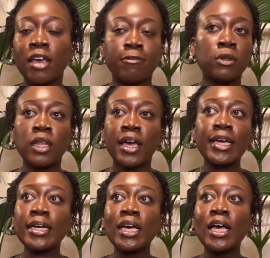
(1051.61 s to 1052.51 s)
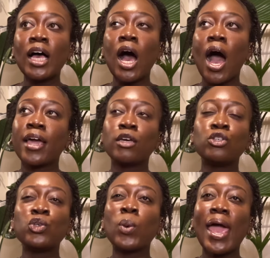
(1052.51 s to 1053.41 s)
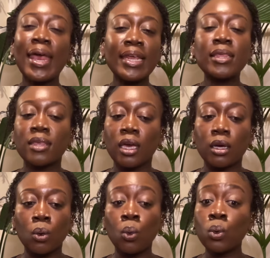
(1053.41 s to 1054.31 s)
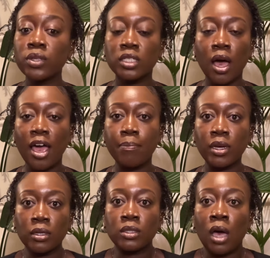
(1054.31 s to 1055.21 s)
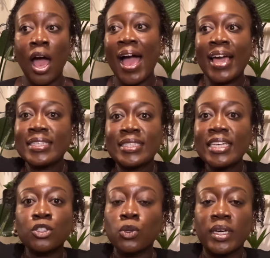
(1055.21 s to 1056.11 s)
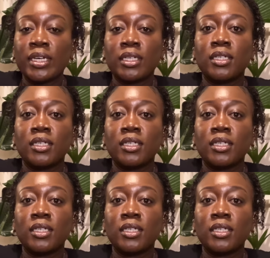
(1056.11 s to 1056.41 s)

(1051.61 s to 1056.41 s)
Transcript: I feel like I can do anything all the time because I, I can stick to it.